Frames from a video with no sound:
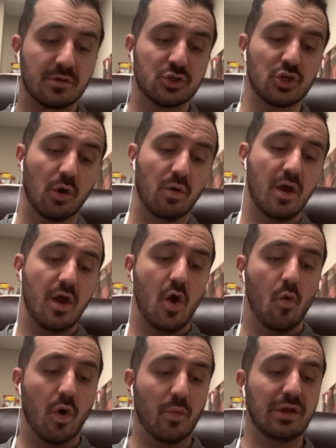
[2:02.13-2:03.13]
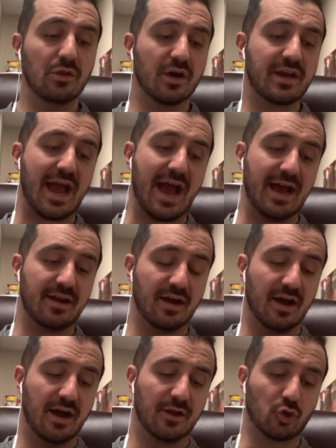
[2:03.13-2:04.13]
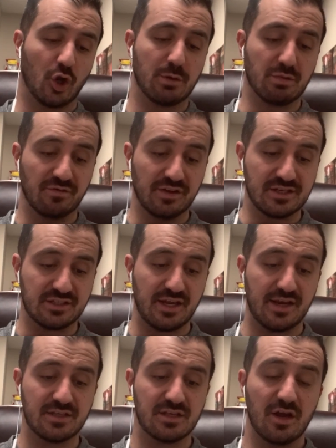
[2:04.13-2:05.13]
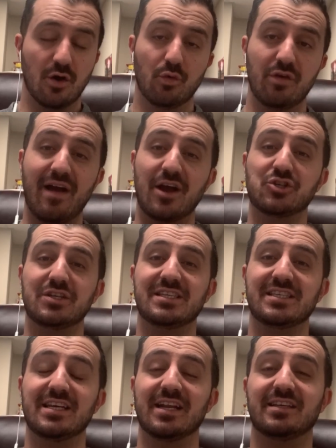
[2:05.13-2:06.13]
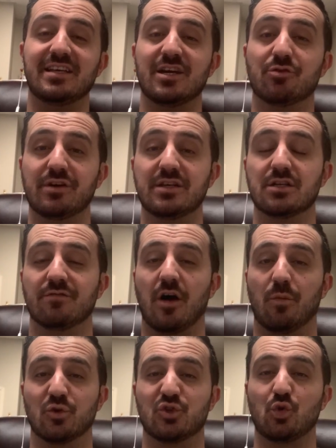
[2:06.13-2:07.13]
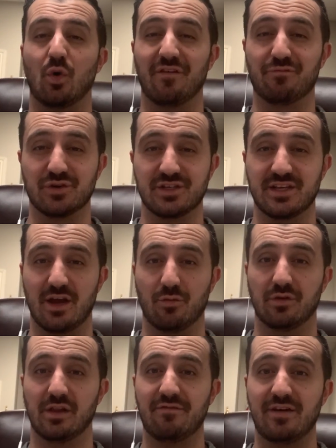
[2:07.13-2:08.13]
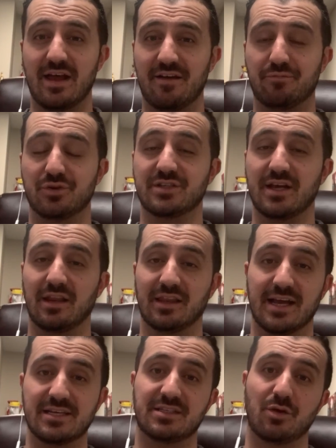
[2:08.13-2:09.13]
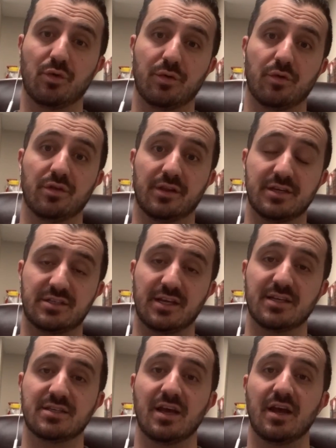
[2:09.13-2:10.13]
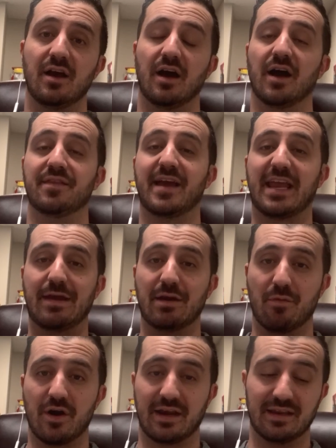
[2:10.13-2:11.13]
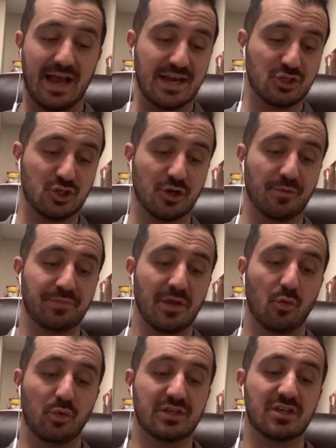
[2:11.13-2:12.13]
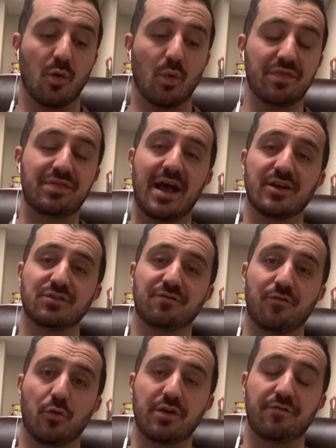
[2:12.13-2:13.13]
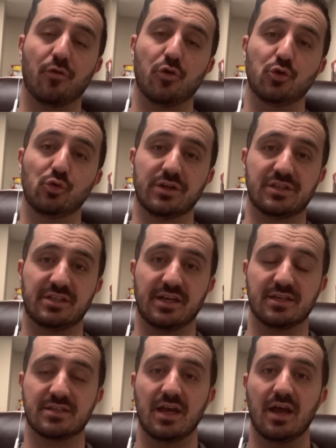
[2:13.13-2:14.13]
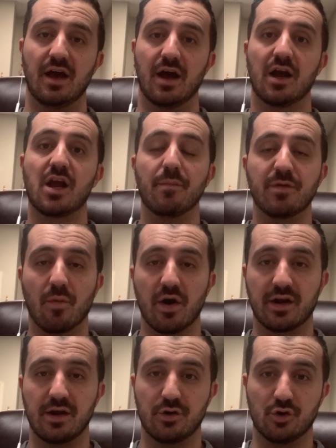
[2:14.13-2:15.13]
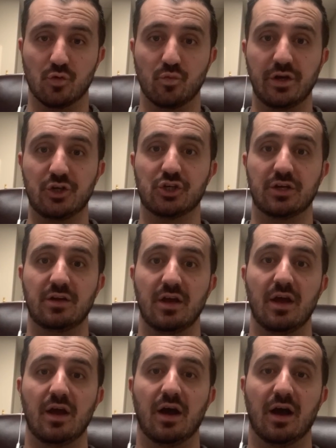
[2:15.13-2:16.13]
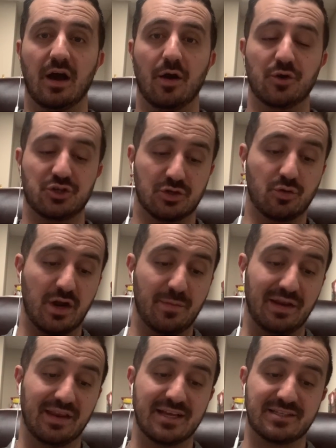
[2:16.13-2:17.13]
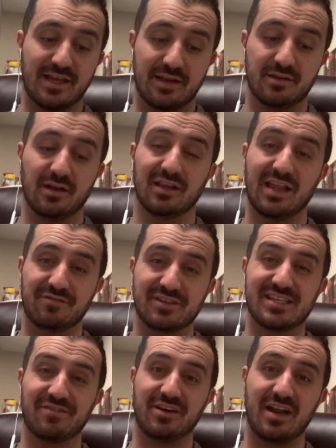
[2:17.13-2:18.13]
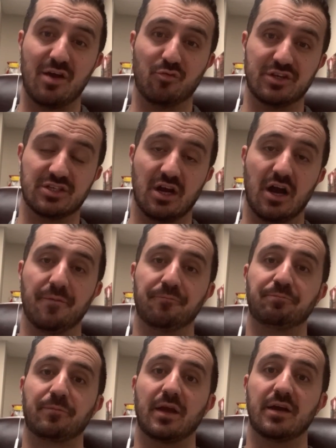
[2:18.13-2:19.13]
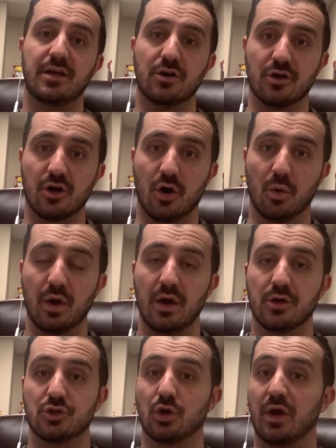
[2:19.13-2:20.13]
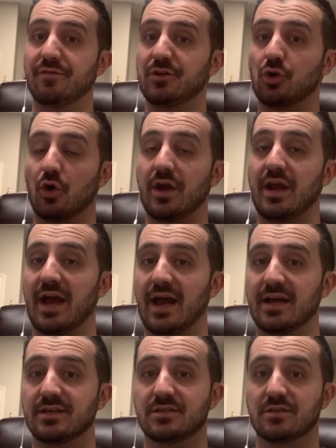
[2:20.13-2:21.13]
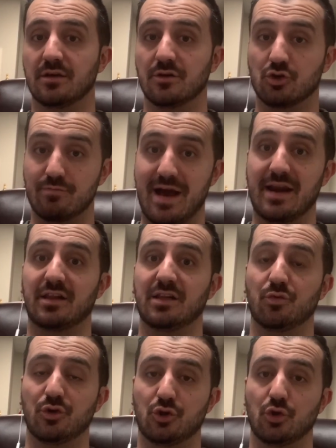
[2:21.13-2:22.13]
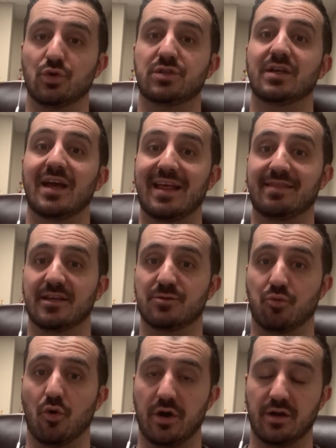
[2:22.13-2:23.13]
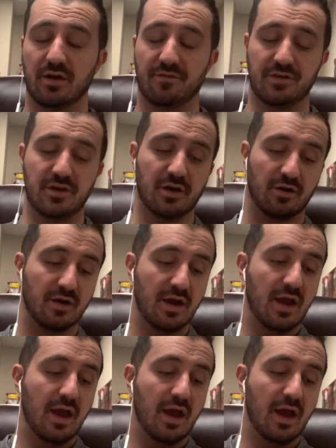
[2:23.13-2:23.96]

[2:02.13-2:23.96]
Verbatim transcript: So when we look at uh, total number of listings, we've actually seen a decrease of almost twelve percent, eleven point five percent less than listings uh, that came to market last year. We saw one thousand forty-four new listings uh, come to market in Durham Region, uh, which is quite a bit less than the eleven seventy-nine we saw a year ago. So inventory has dramatically reduced at this point of the year.